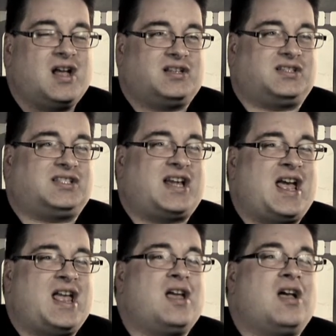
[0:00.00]
to
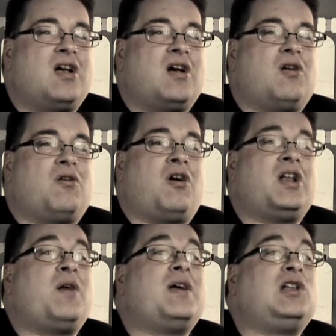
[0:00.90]
say, I
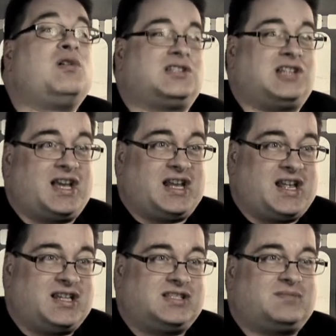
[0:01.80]
know it looks like it
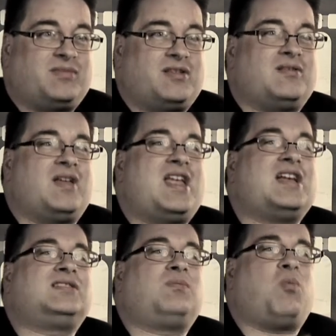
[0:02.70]
is, but
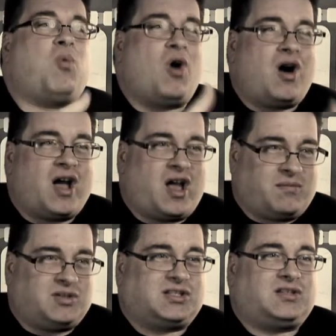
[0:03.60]
here's why
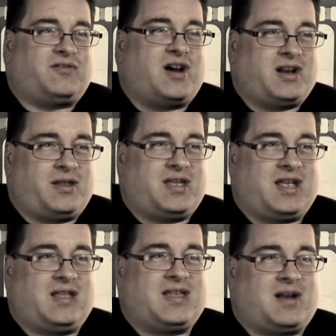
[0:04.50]
I'm justified in
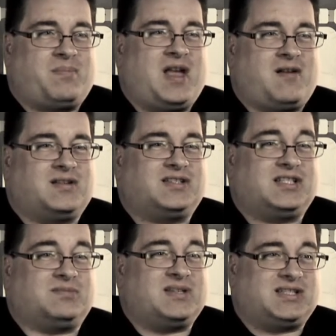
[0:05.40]
thinking that appearance
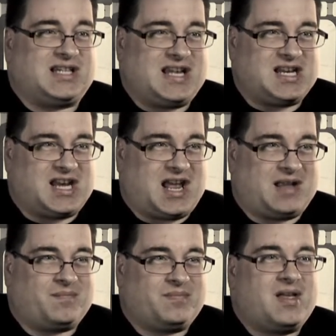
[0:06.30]
is
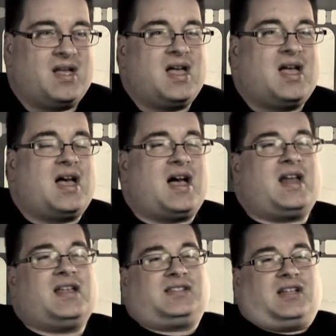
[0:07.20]
misleading.
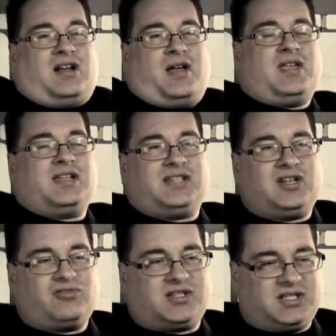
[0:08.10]
And I think it's
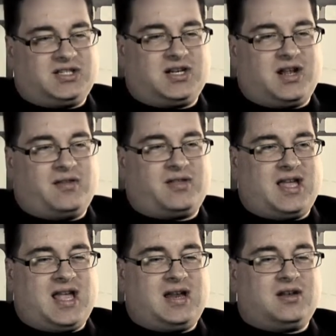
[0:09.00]
interesting to note that
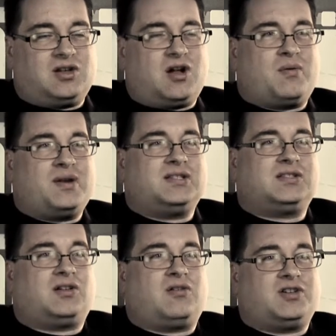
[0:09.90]
in
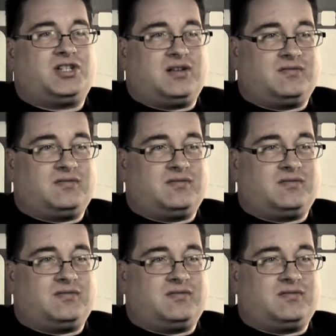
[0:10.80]
Darwin's Origin of